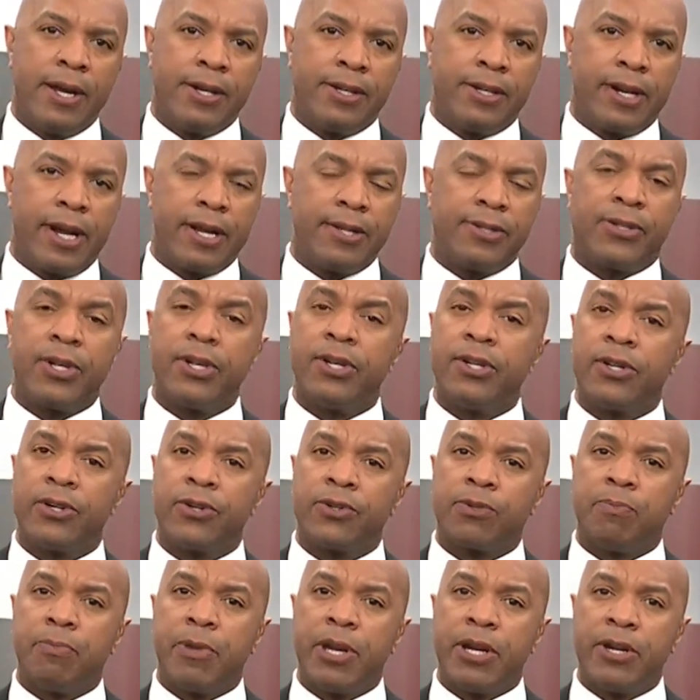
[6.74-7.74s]
Today,
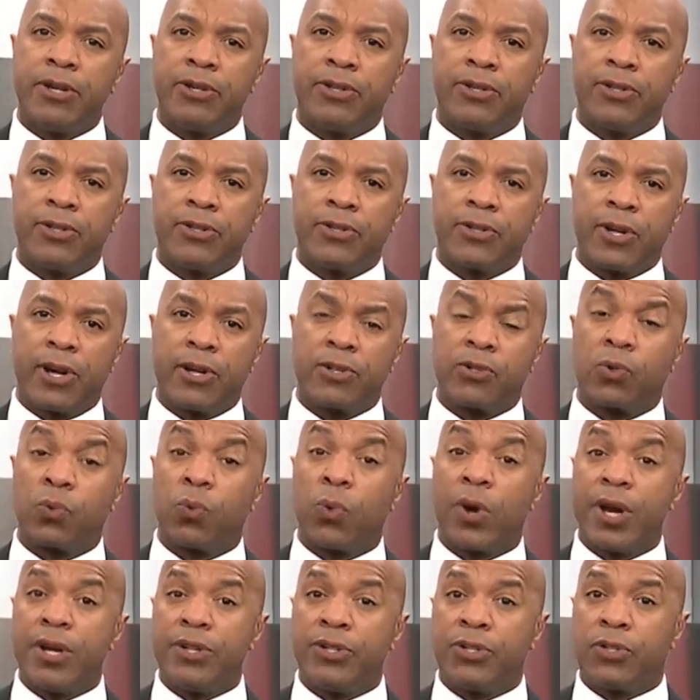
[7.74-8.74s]
senators meeting to discuss
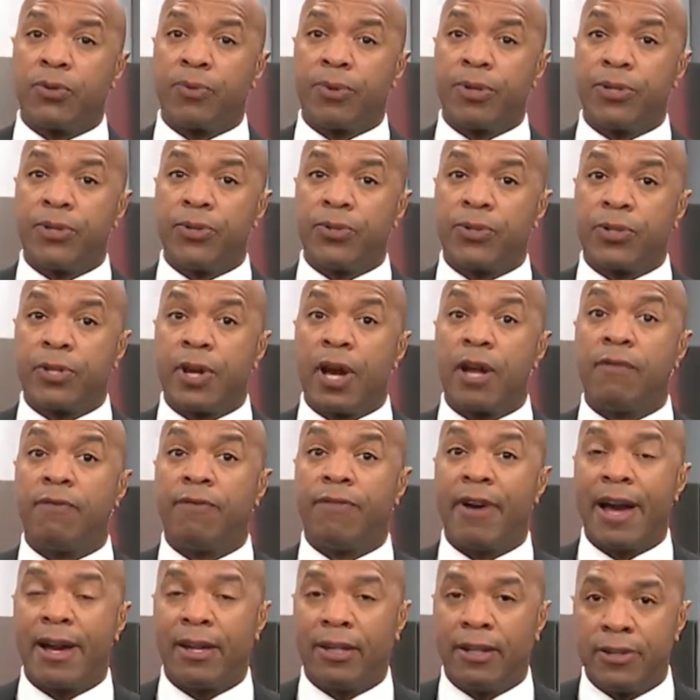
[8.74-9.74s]
ways to reduce gun
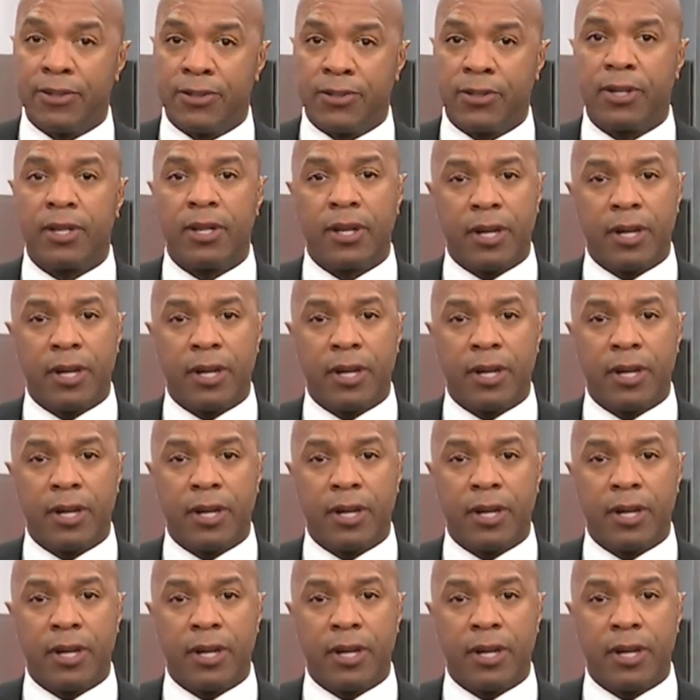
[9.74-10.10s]
violence